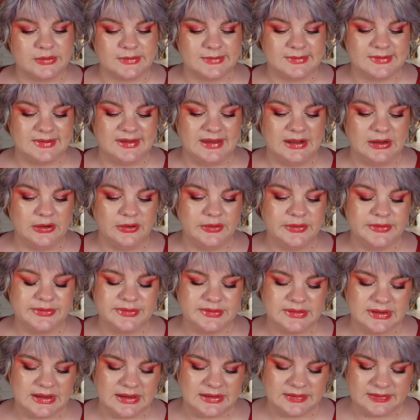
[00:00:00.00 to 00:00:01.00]

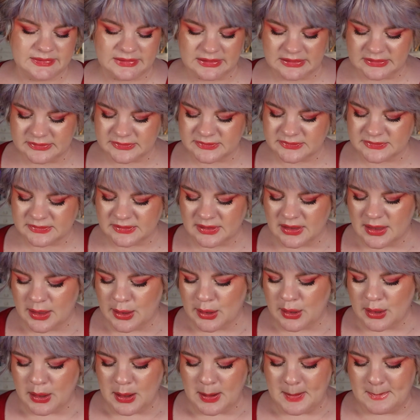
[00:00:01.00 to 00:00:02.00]
concealers like this,
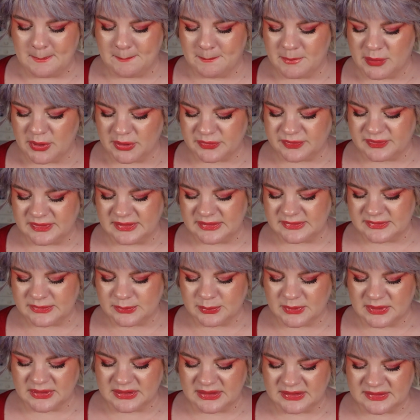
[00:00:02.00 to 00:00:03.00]
but this
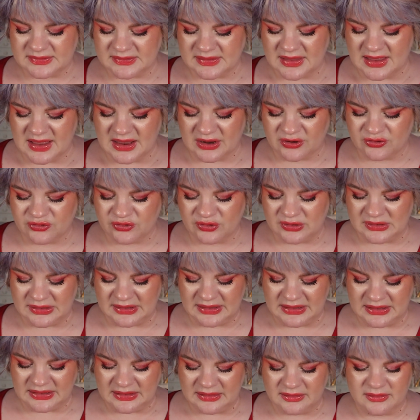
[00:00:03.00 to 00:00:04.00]
one is
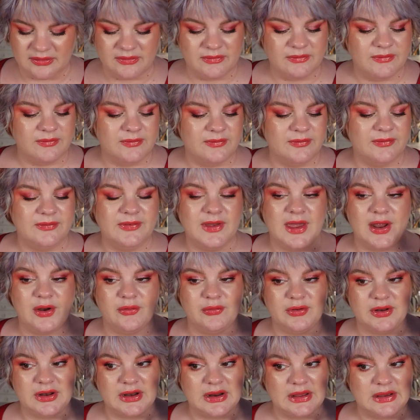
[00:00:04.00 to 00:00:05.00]
actually
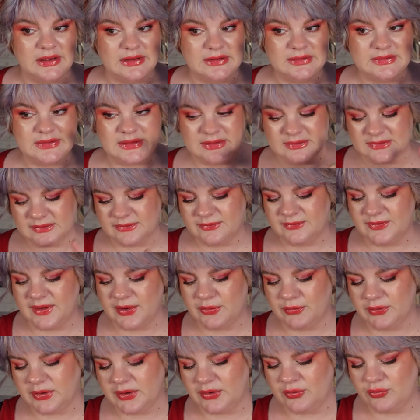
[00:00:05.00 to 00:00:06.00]
very nice. It's
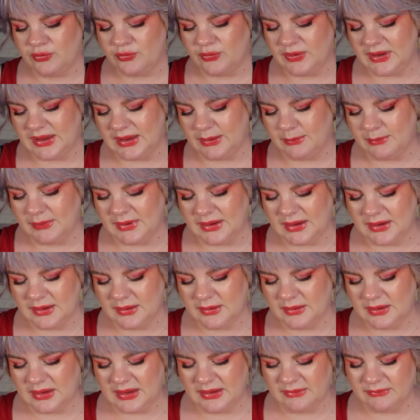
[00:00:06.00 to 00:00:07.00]
very
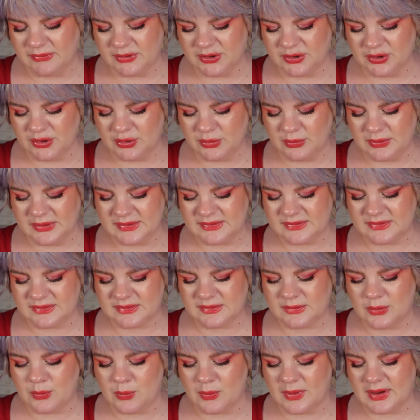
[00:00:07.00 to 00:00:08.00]
creamy, even though
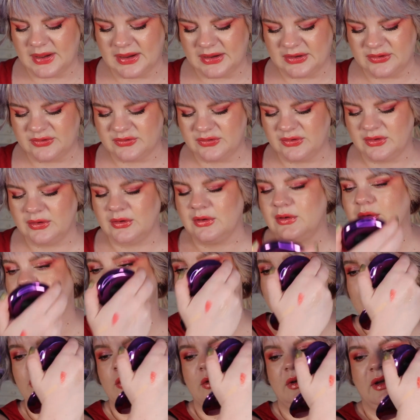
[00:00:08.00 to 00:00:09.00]
it's quite
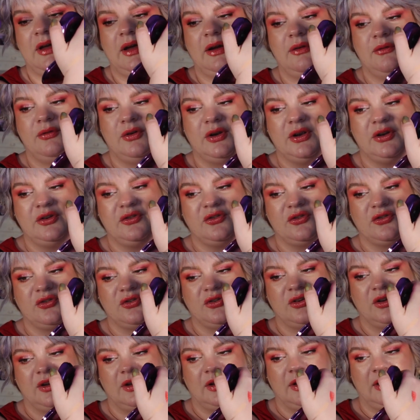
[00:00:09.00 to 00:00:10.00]
full
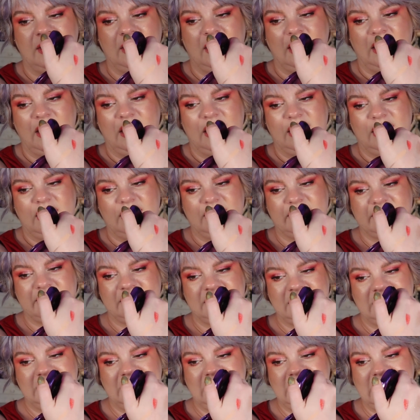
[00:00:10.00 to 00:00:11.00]
coverage.
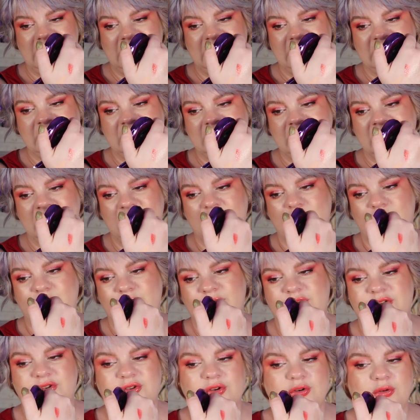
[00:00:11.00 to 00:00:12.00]
Slightly
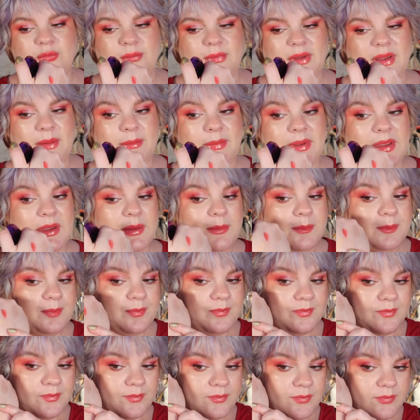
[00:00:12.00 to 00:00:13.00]
off in tone, maybe.